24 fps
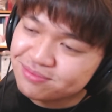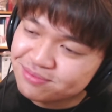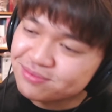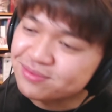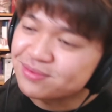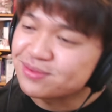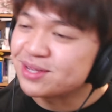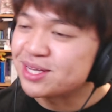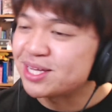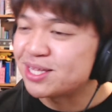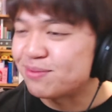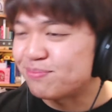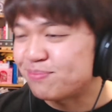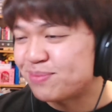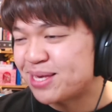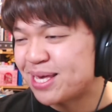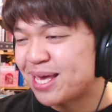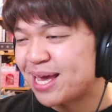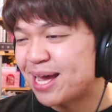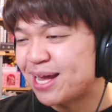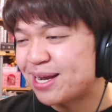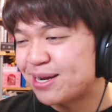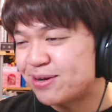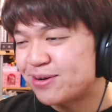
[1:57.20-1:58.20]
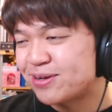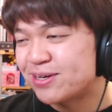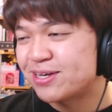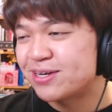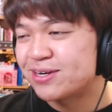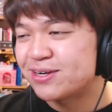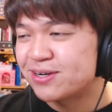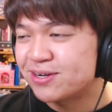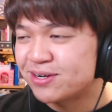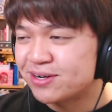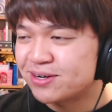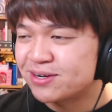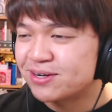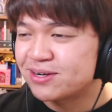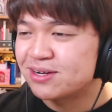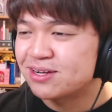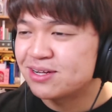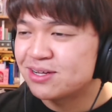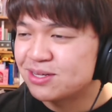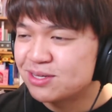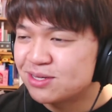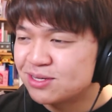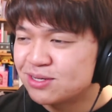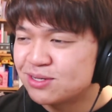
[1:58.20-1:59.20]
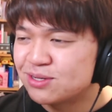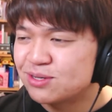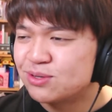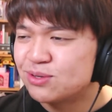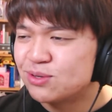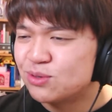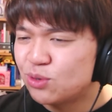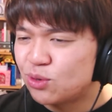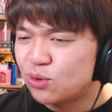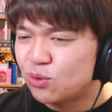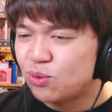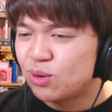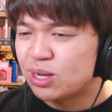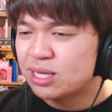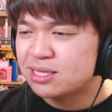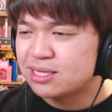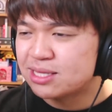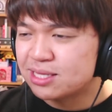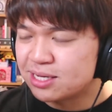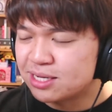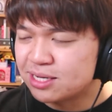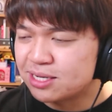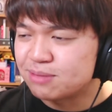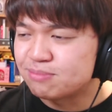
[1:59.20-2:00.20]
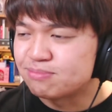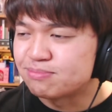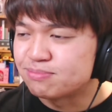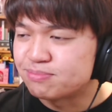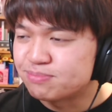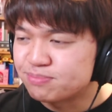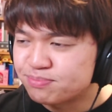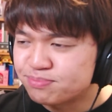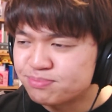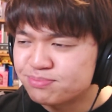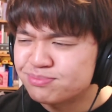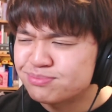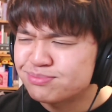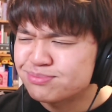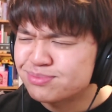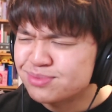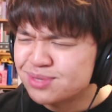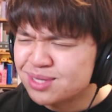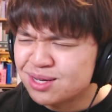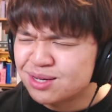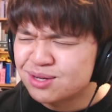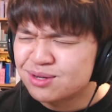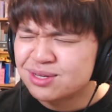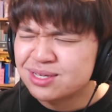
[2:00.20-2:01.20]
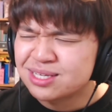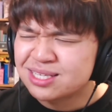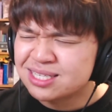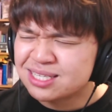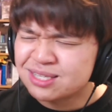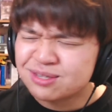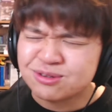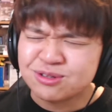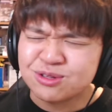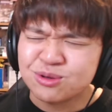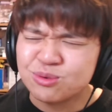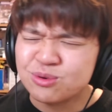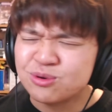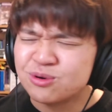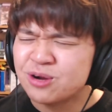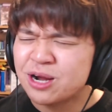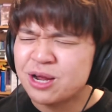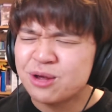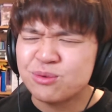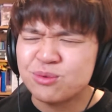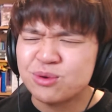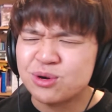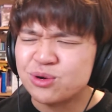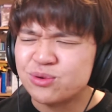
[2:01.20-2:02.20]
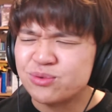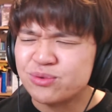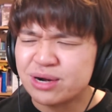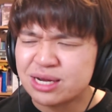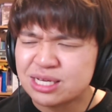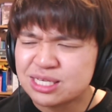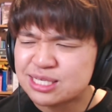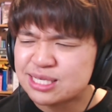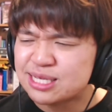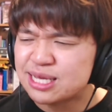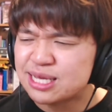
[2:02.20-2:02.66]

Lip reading: And the piano here. Ooh, quite the, is it the right word, rustic,